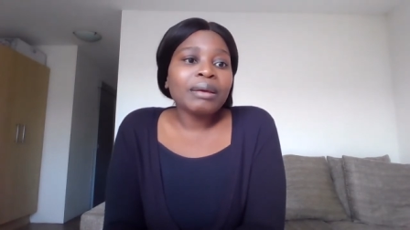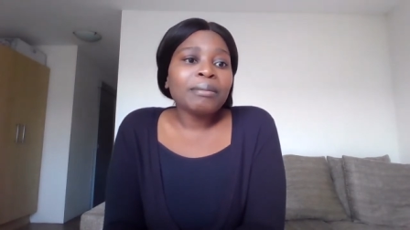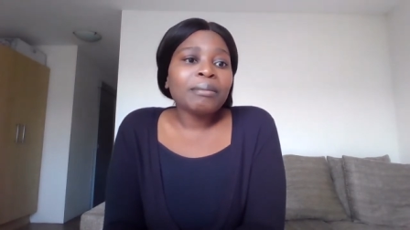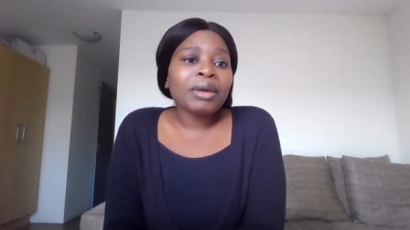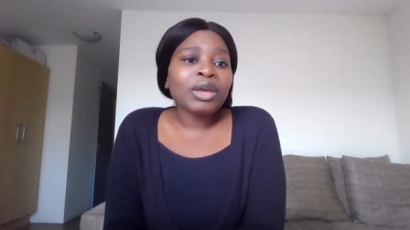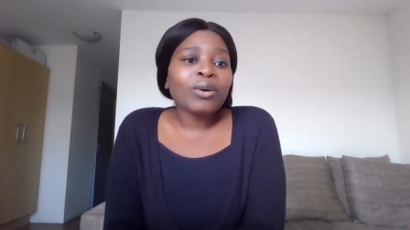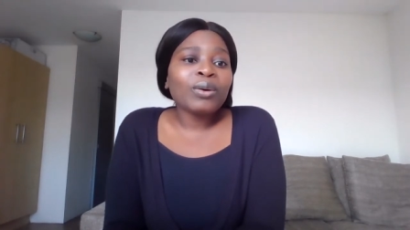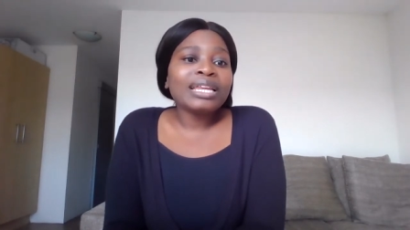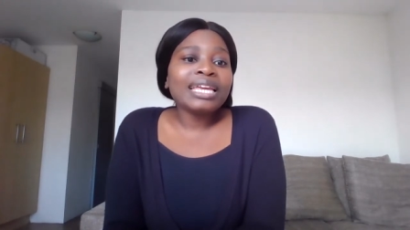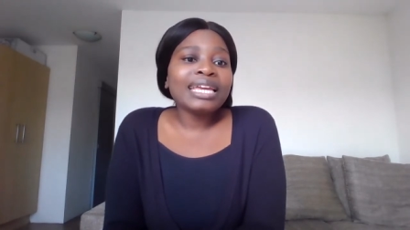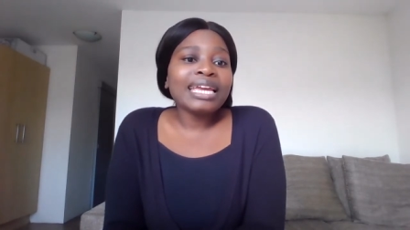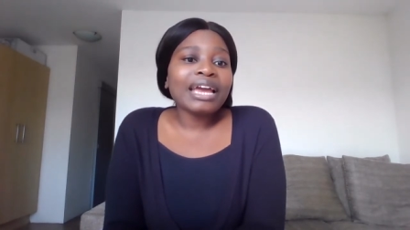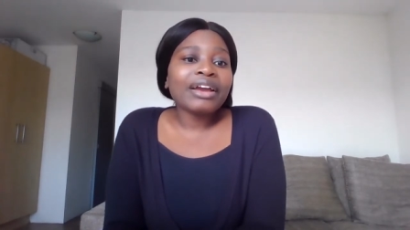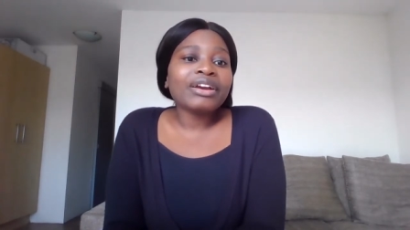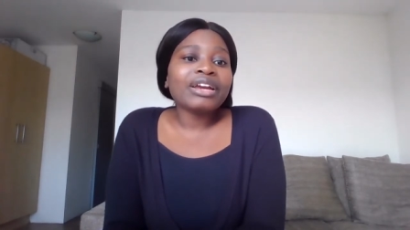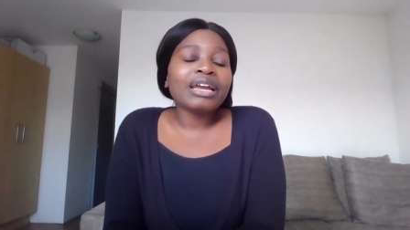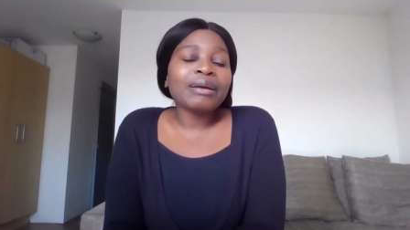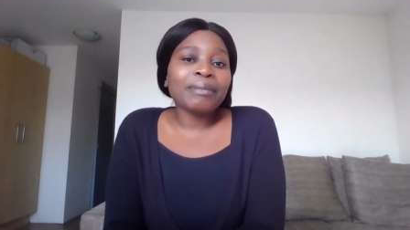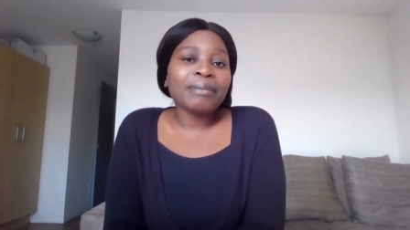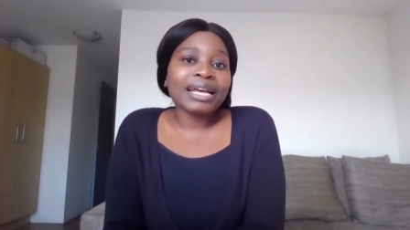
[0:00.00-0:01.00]
may only
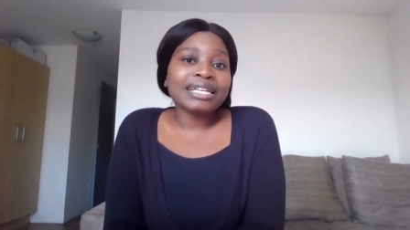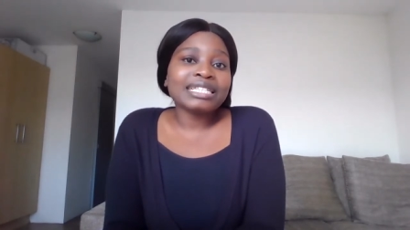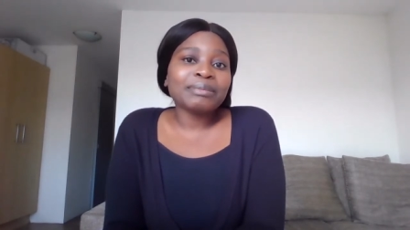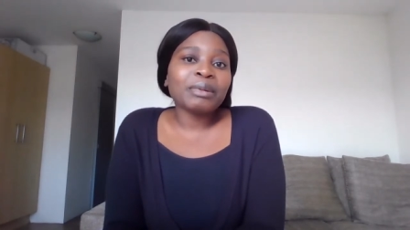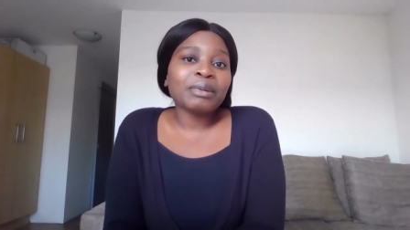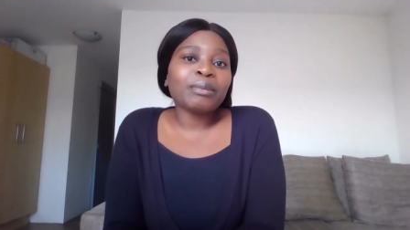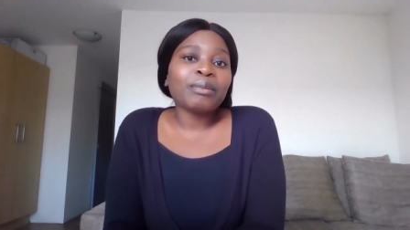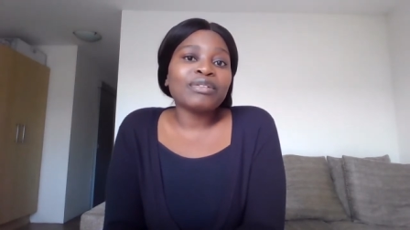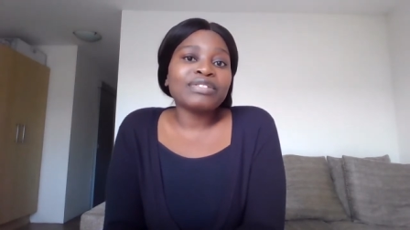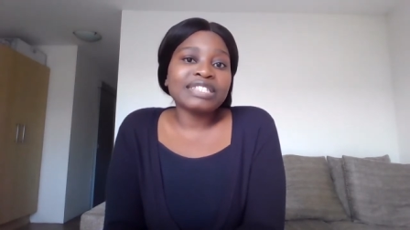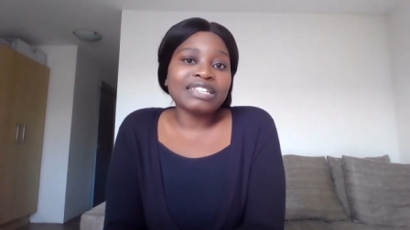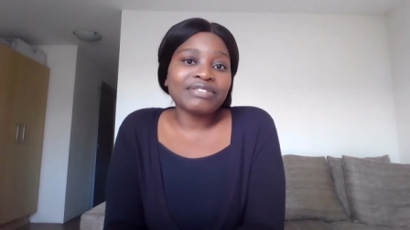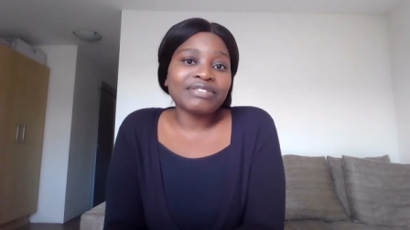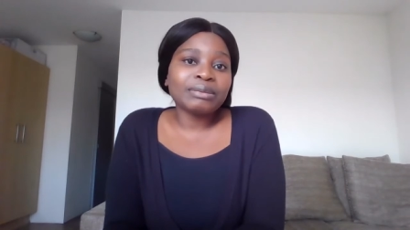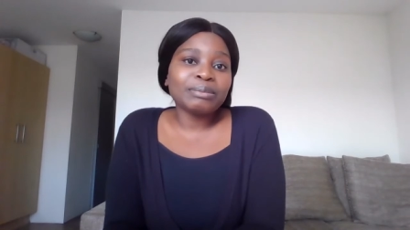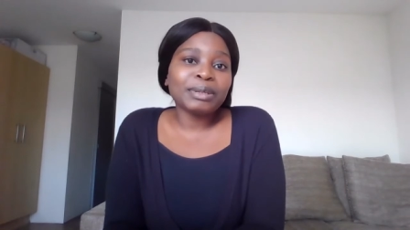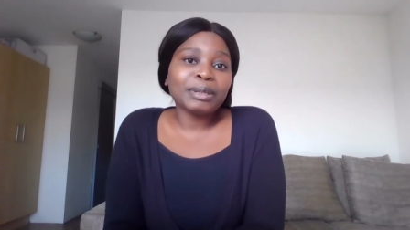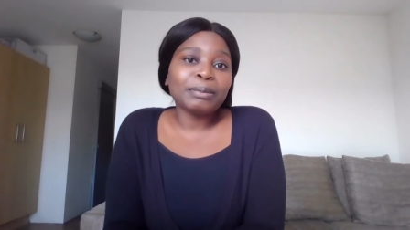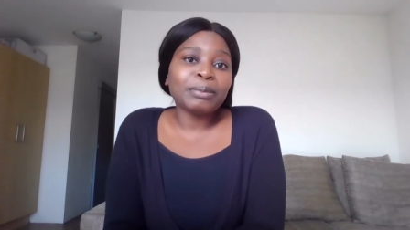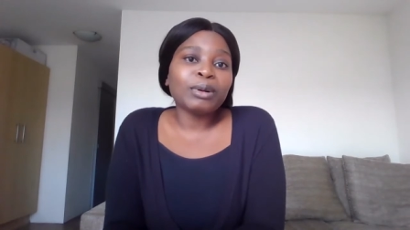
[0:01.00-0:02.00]
carry a maximum of
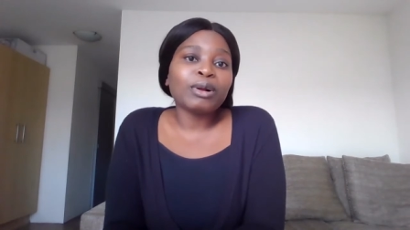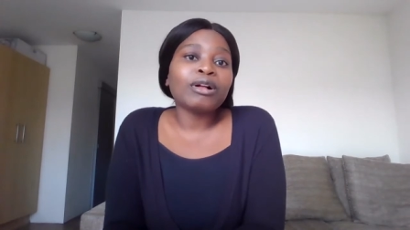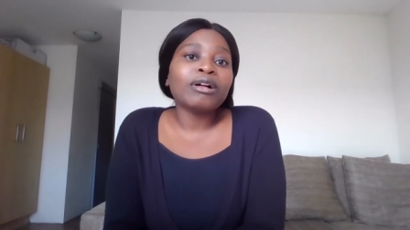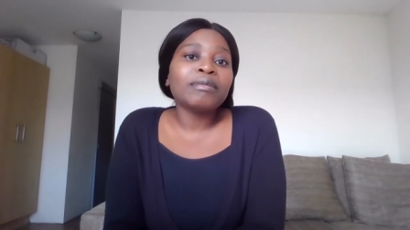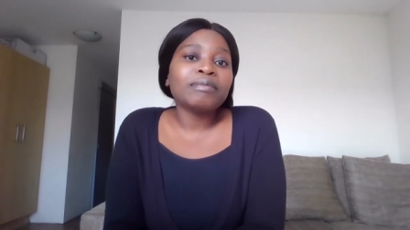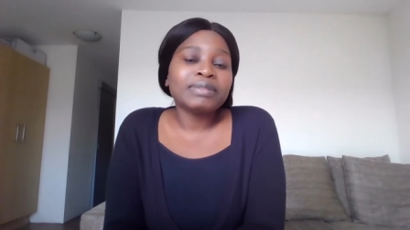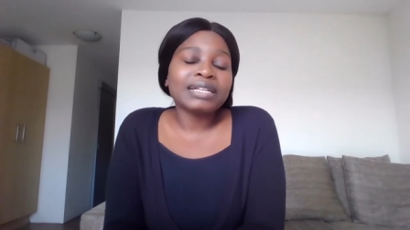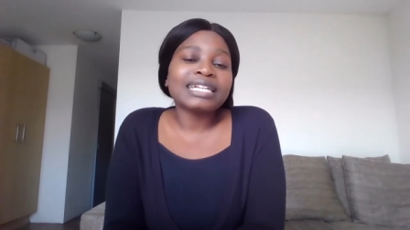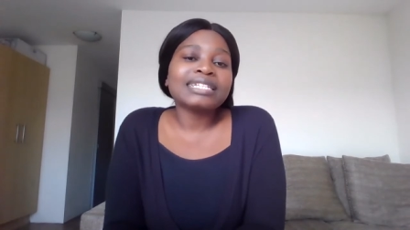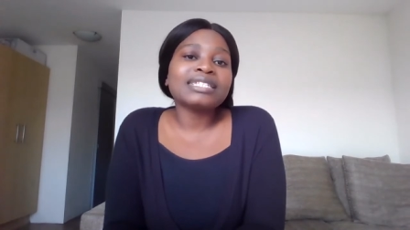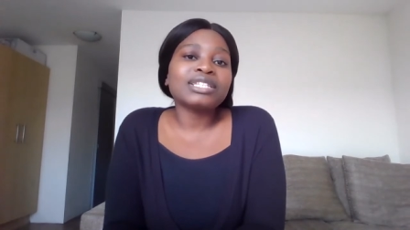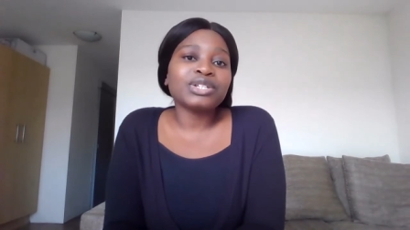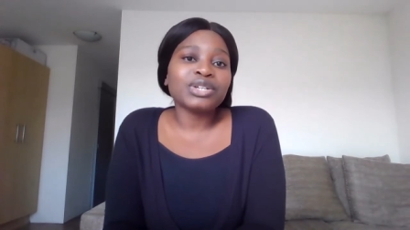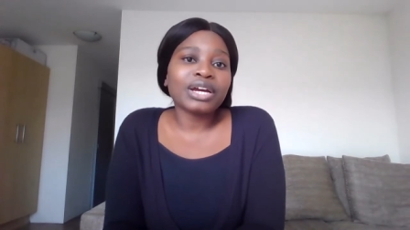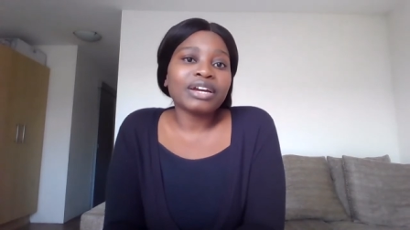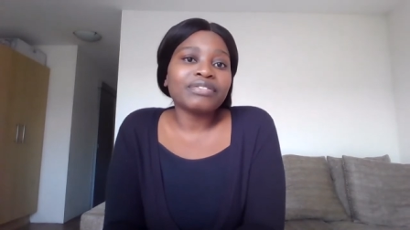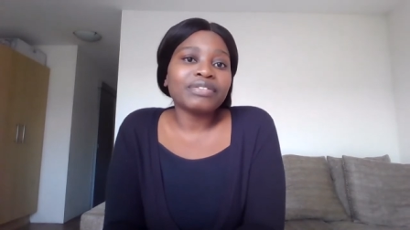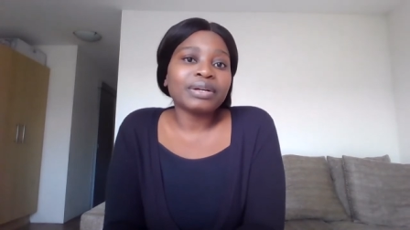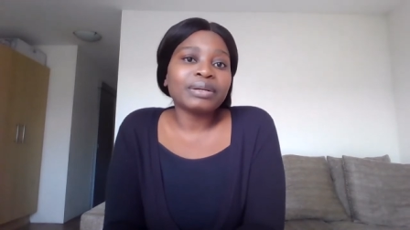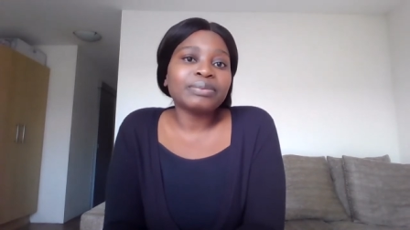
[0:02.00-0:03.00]
7 people plus the
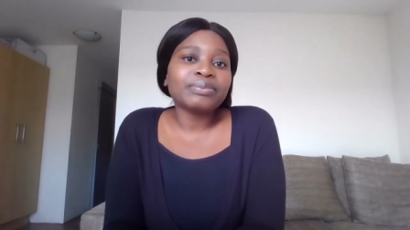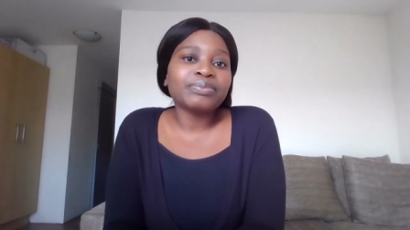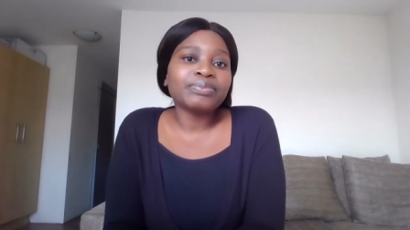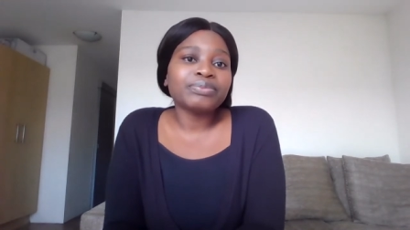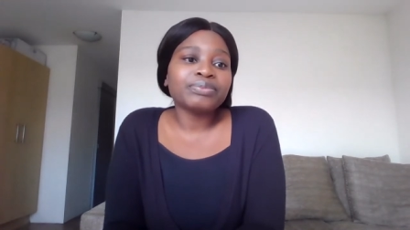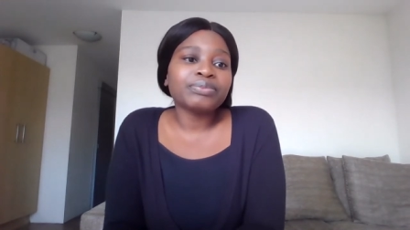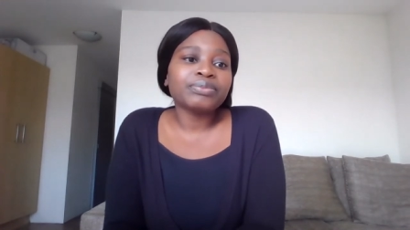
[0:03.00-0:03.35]
driver.